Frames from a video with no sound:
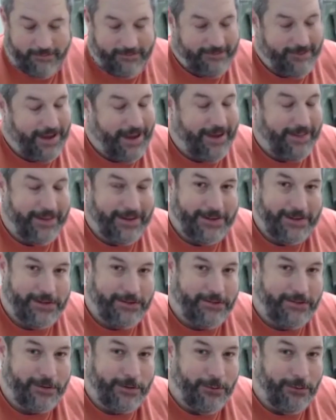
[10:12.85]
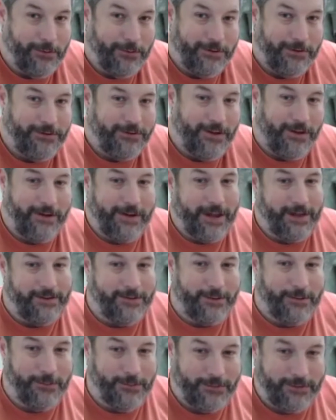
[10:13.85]
Man, that's just cool. There's all kinds of
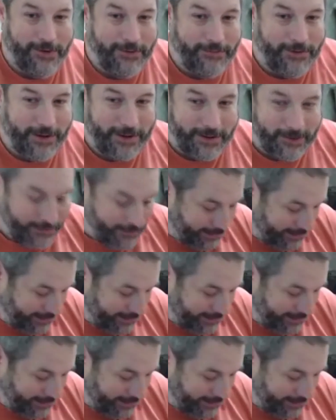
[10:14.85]
cool stuff you can do